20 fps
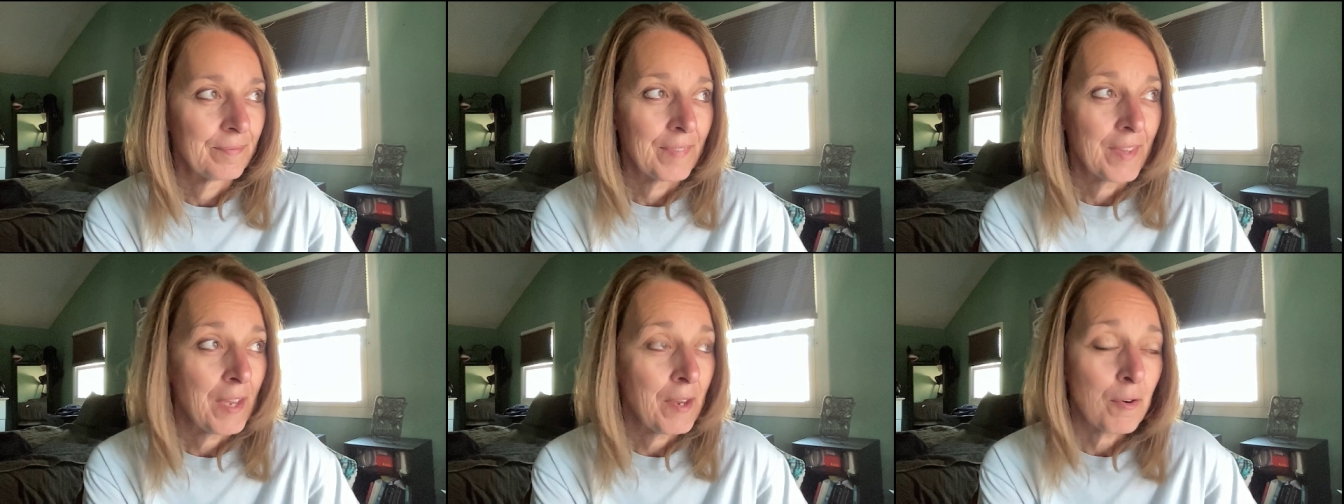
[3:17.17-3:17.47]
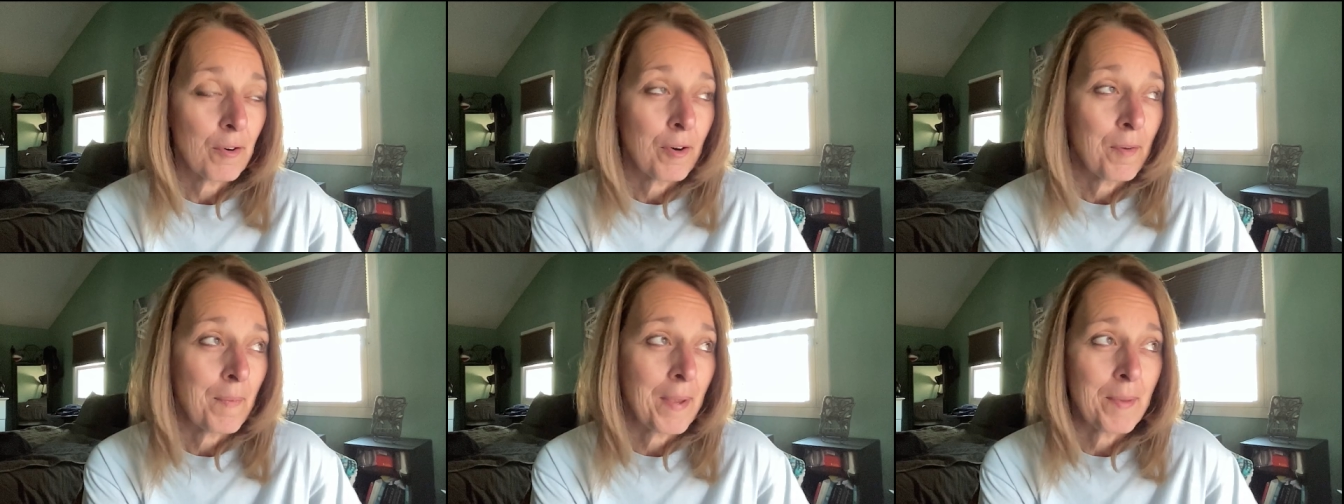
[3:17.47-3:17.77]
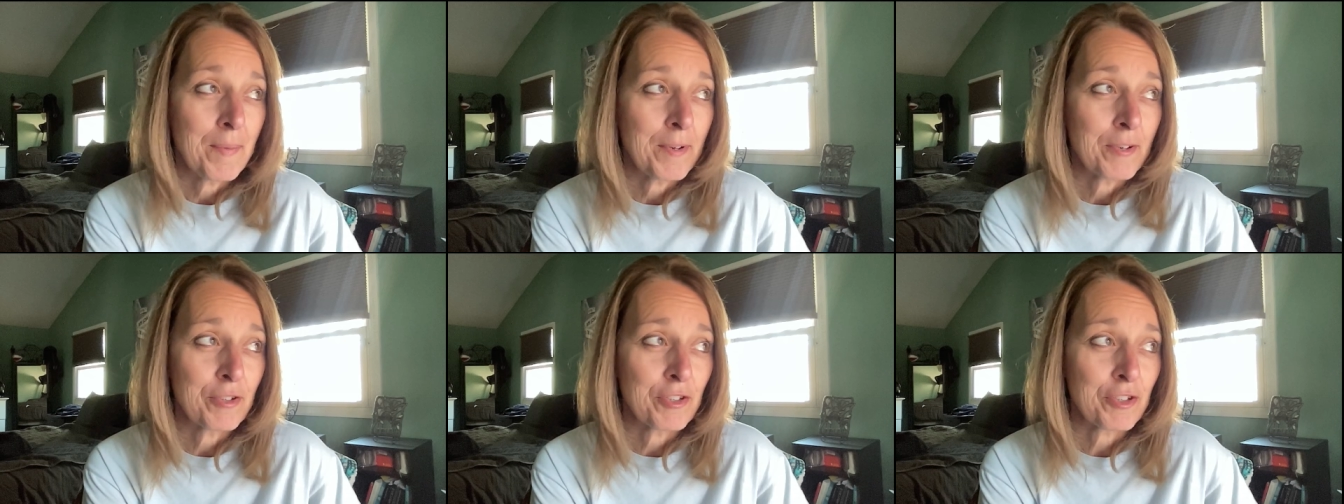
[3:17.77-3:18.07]
or
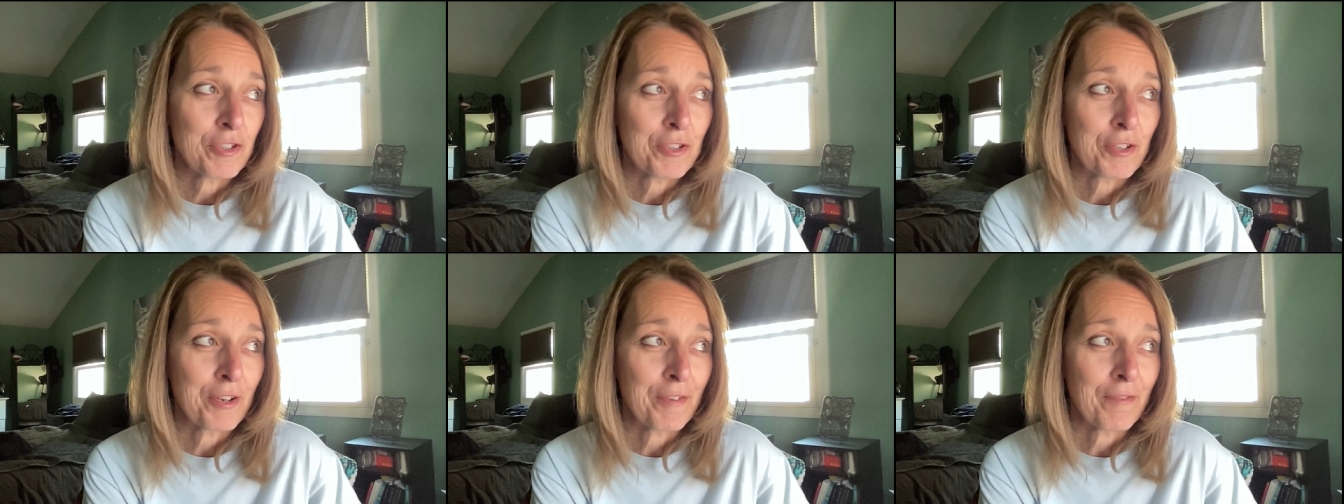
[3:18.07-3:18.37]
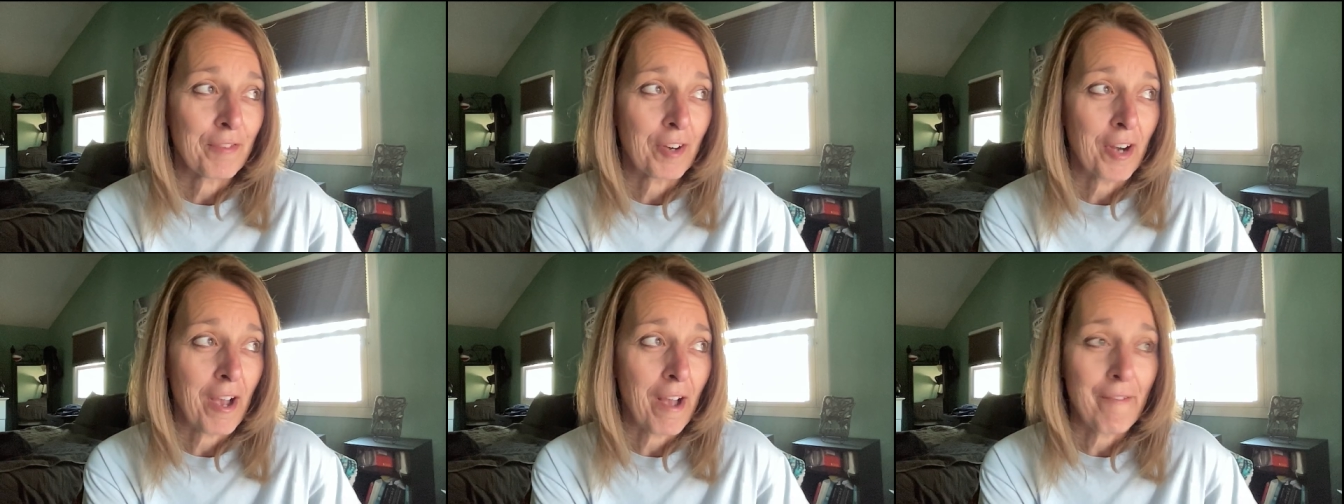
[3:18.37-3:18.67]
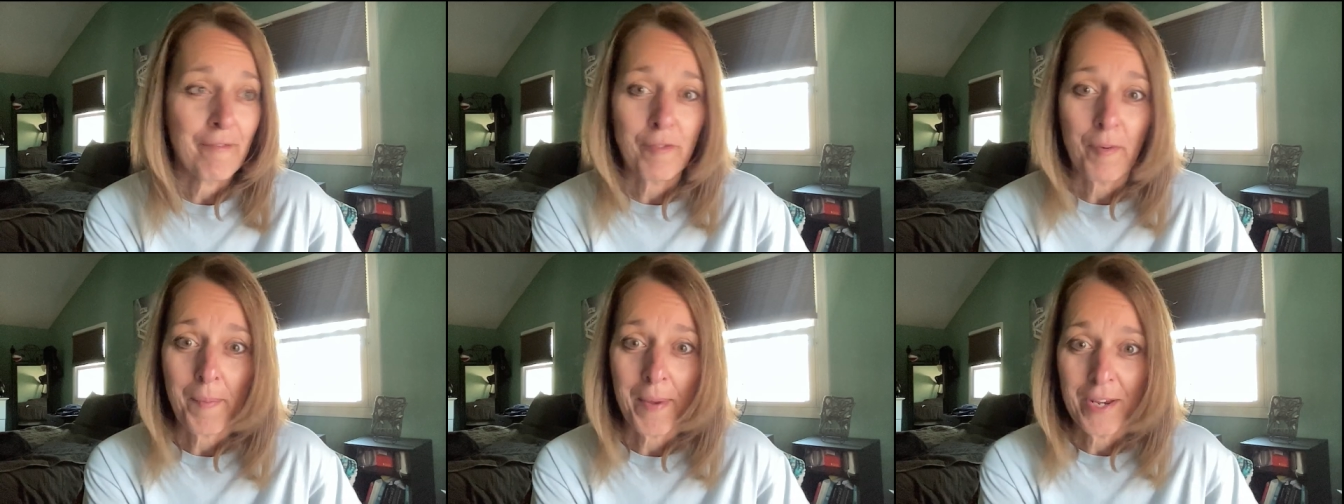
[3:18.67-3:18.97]
maybe you're just looking for
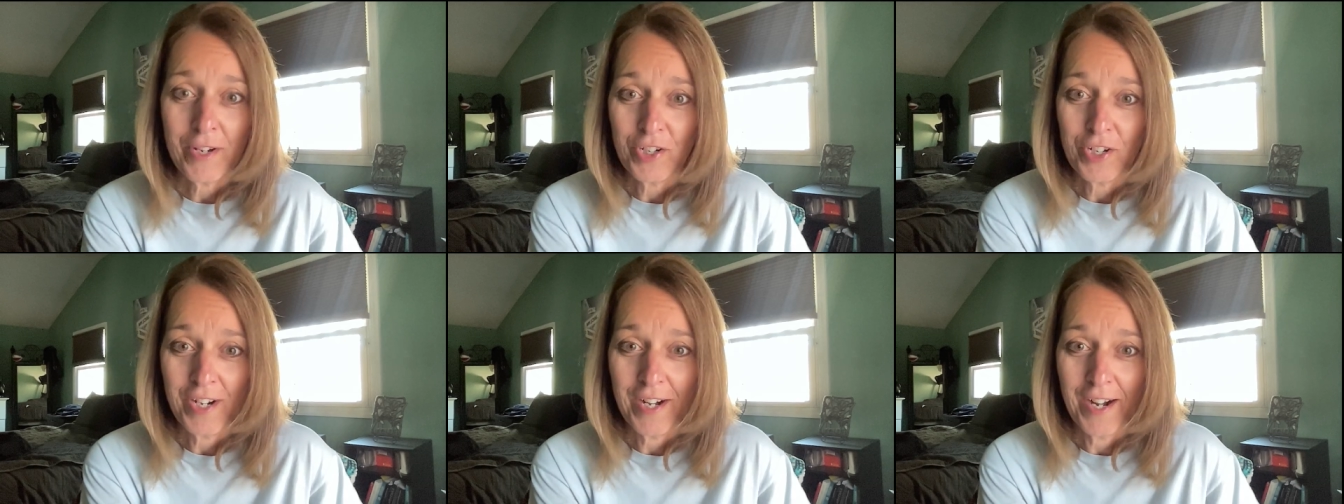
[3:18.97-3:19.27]
confirmation,